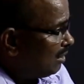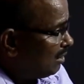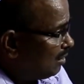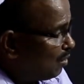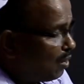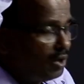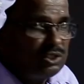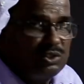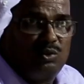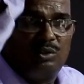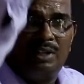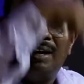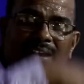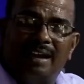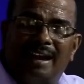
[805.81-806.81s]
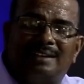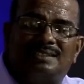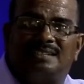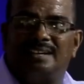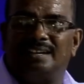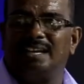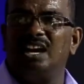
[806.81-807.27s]
goes to the
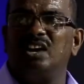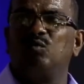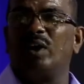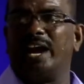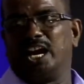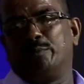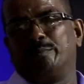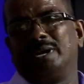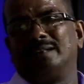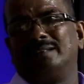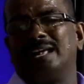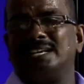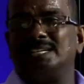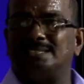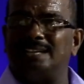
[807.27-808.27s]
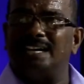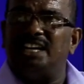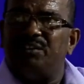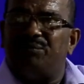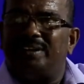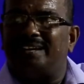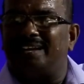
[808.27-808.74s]
external environment. That is the
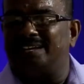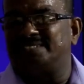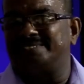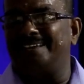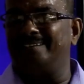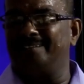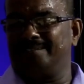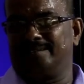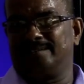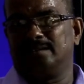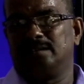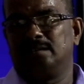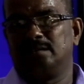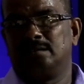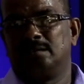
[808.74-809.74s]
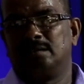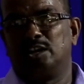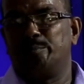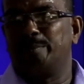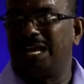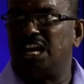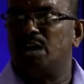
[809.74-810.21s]
defecation,
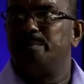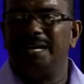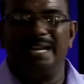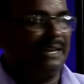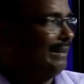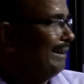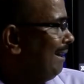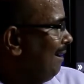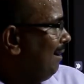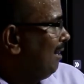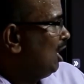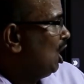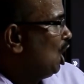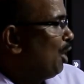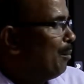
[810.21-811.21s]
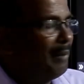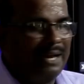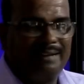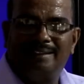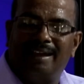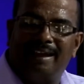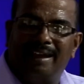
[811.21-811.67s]
malum necal, by
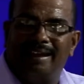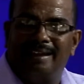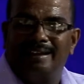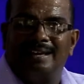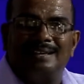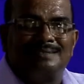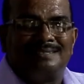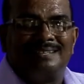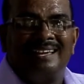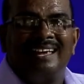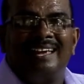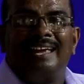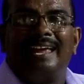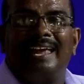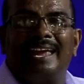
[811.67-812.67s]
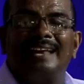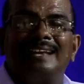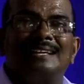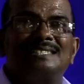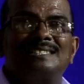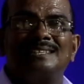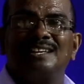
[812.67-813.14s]
the anus.
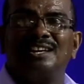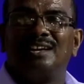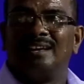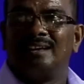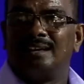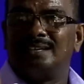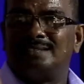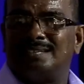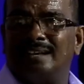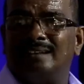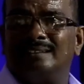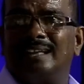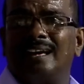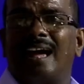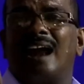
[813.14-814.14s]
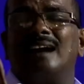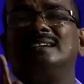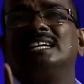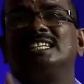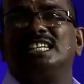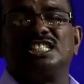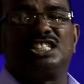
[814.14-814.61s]
Anus send the
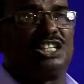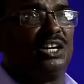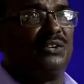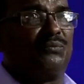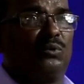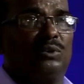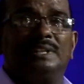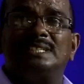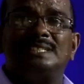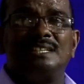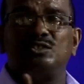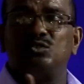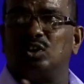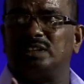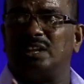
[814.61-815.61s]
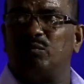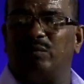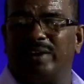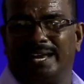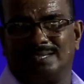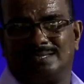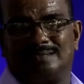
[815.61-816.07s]
undigested food. This is not the
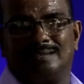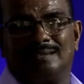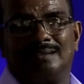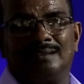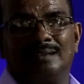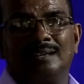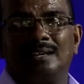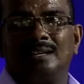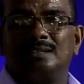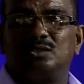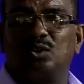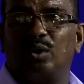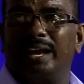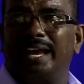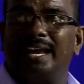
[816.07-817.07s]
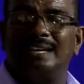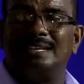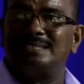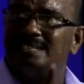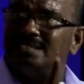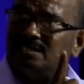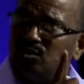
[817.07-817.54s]
waste. So anus
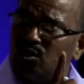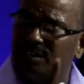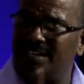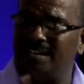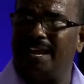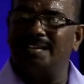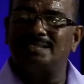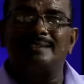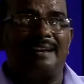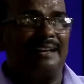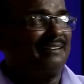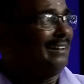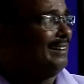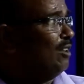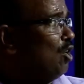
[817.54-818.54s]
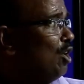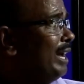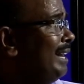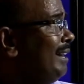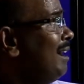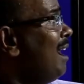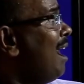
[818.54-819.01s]
is not an excretory
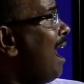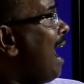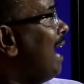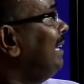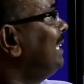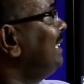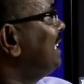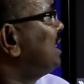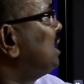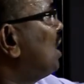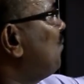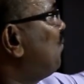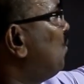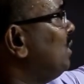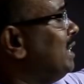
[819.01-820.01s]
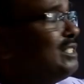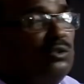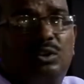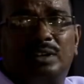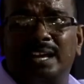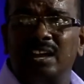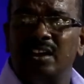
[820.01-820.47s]
organ. Undigested food is
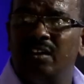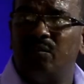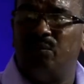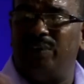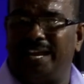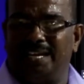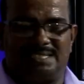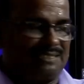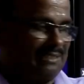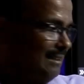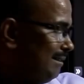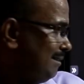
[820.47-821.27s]
not a waste.